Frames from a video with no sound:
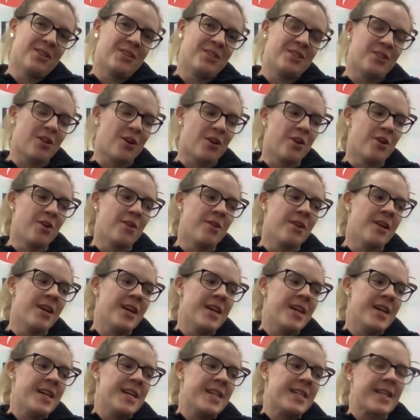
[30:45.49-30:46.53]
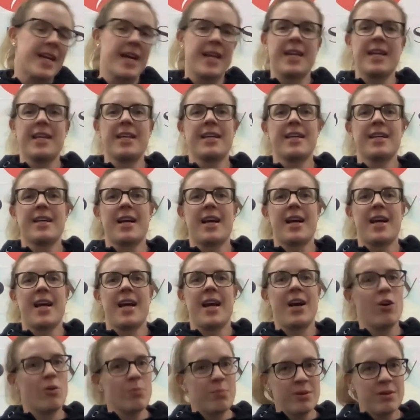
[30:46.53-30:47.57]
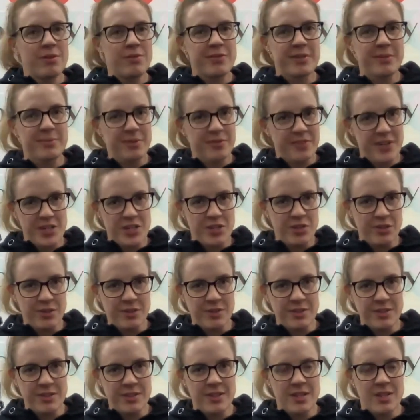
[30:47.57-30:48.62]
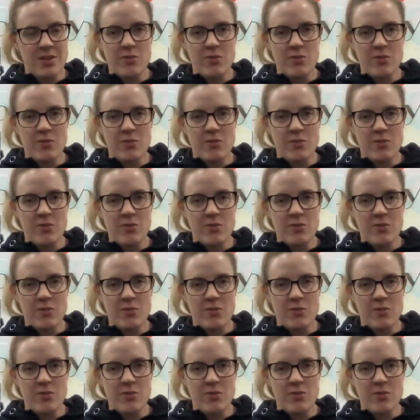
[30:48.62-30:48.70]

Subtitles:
So getting help from professionals,